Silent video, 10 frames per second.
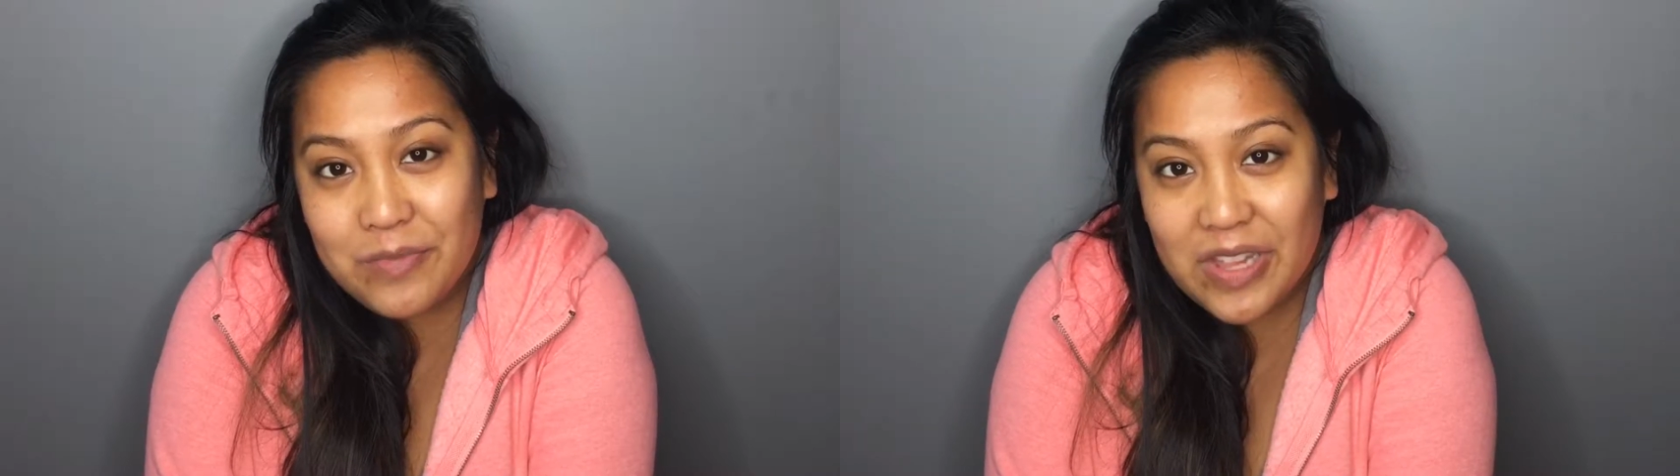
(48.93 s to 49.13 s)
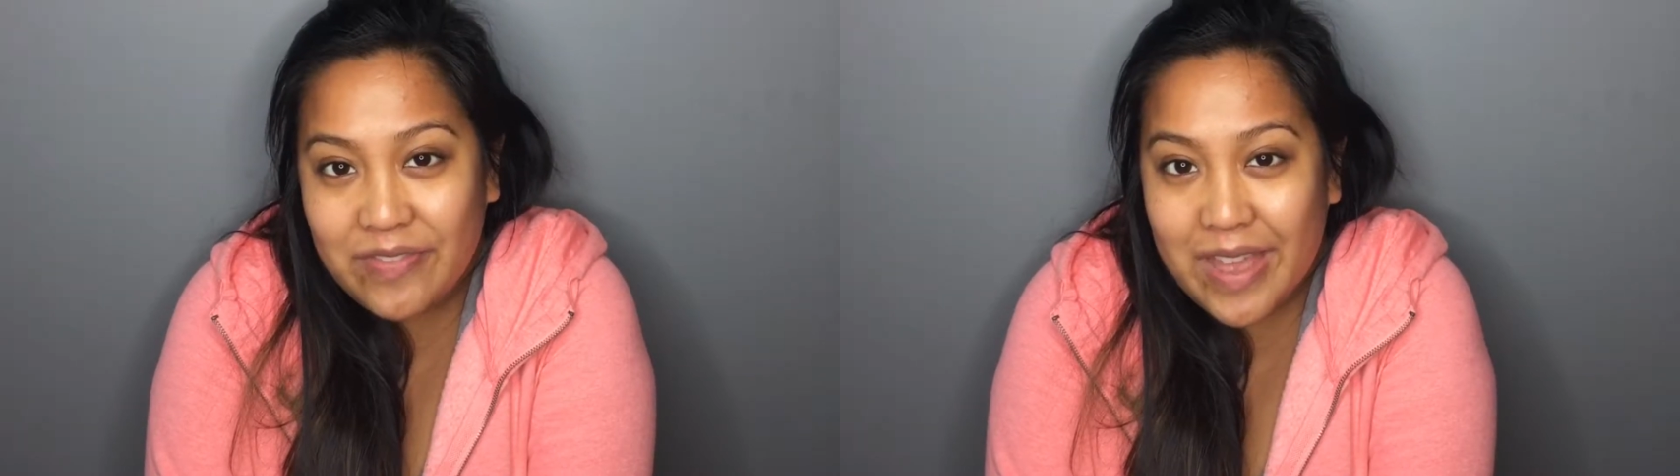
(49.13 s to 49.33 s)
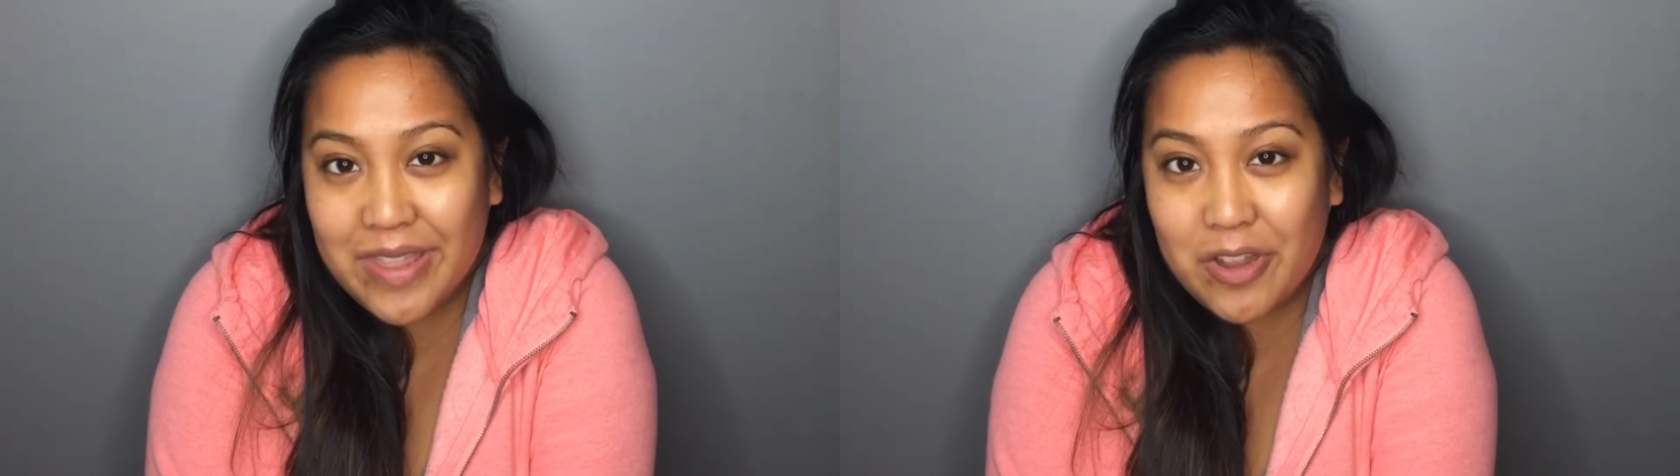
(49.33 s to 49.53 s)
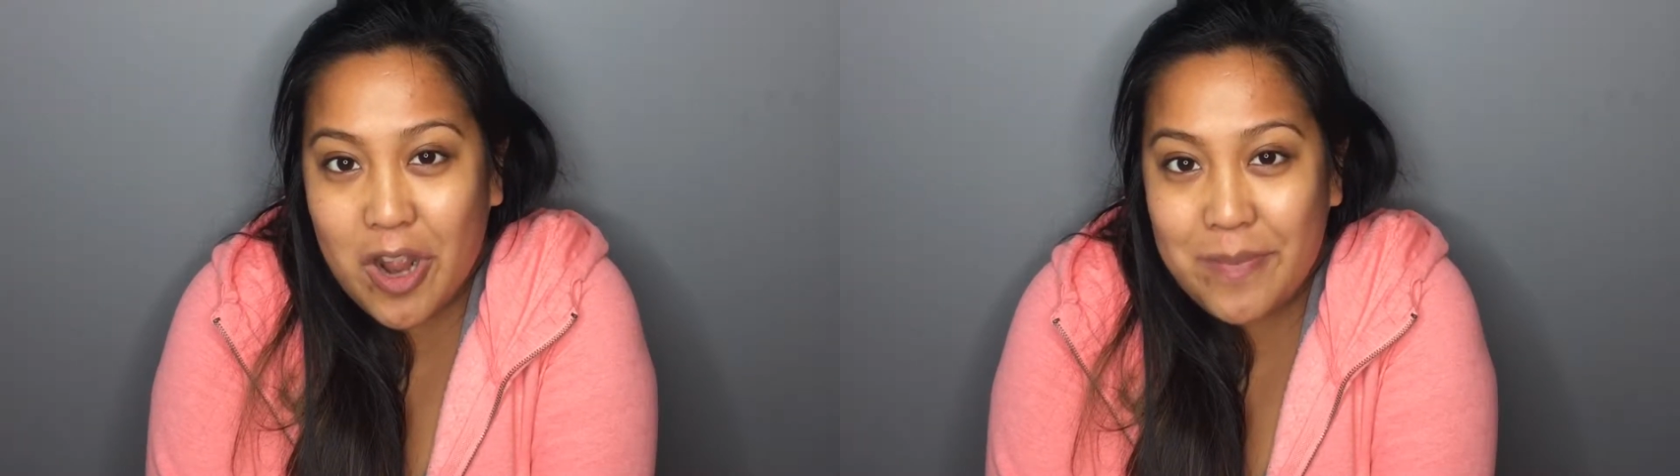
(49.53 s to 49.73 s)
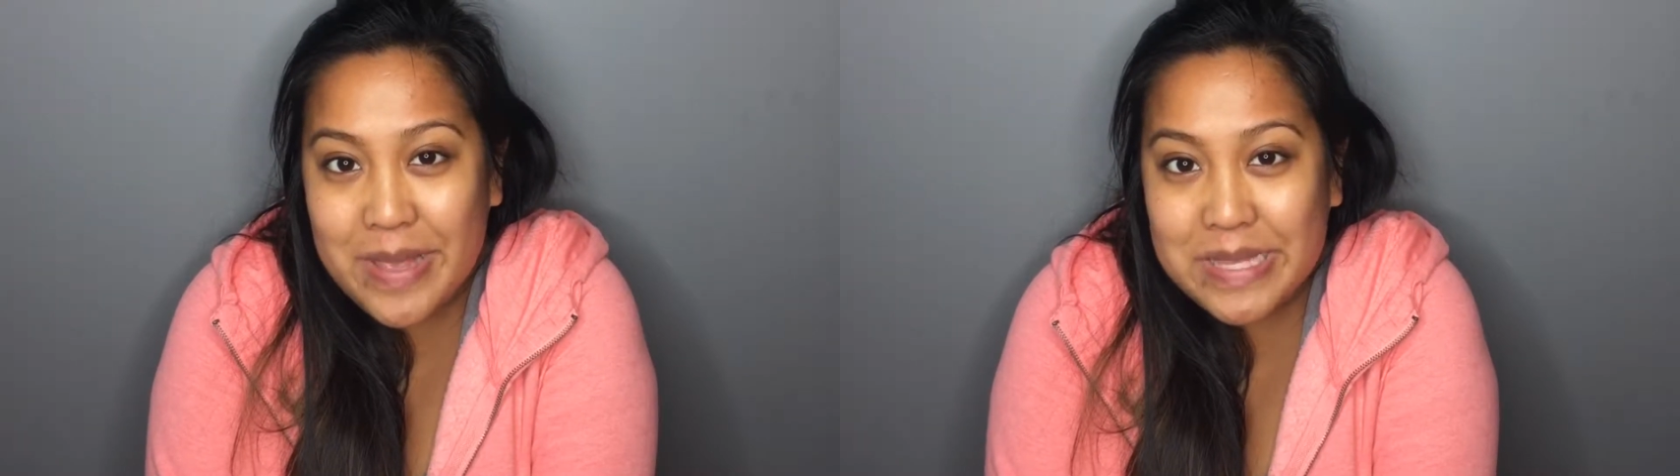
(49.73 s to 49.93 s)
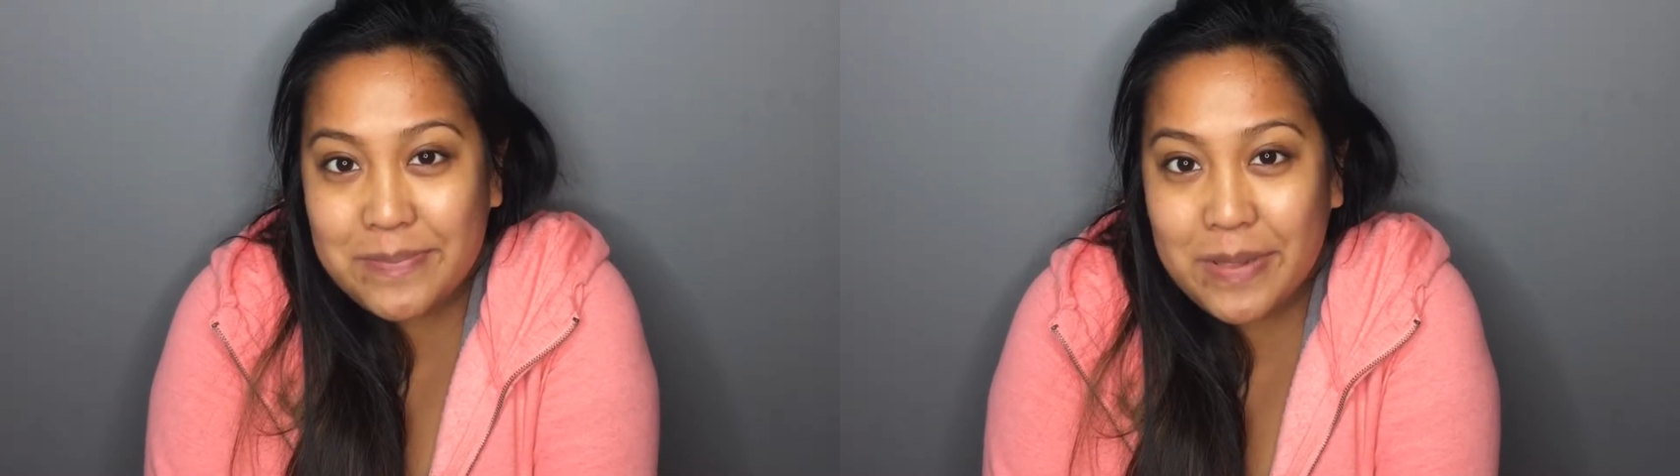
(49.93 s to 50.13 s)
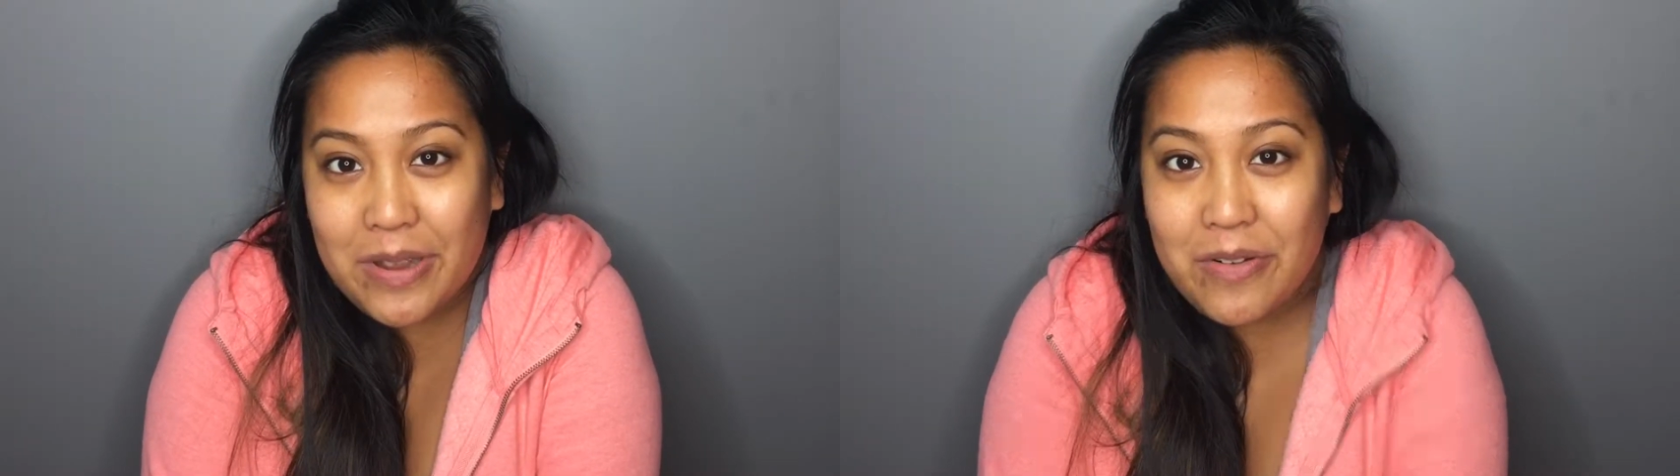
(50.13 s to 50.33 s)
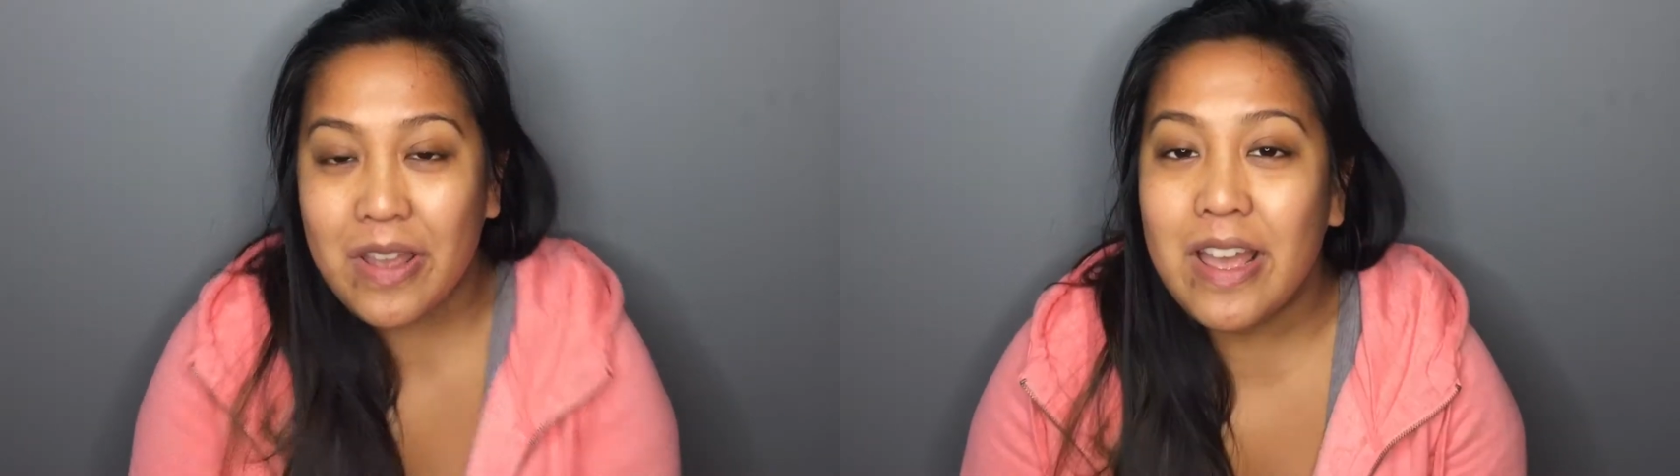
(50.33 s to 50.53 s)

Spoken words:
leave that in the comments below.